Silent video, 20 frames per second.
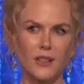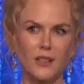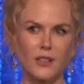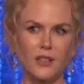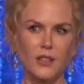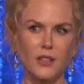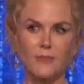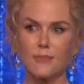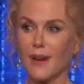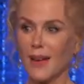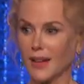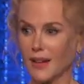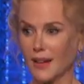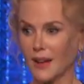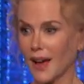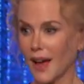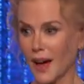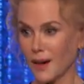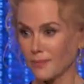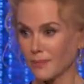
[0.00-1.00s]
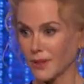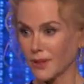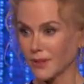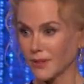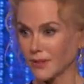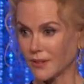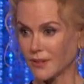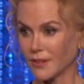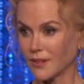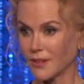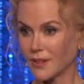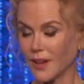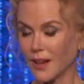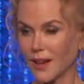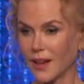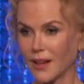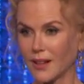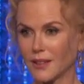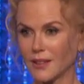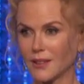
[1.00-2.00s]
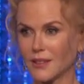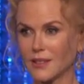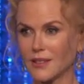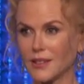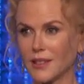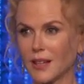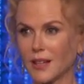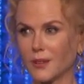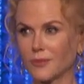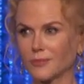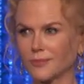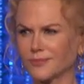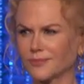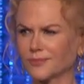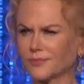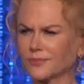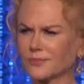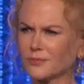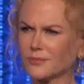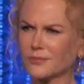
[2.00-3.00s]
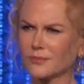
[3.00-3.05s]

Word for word: she made it happen. And, um,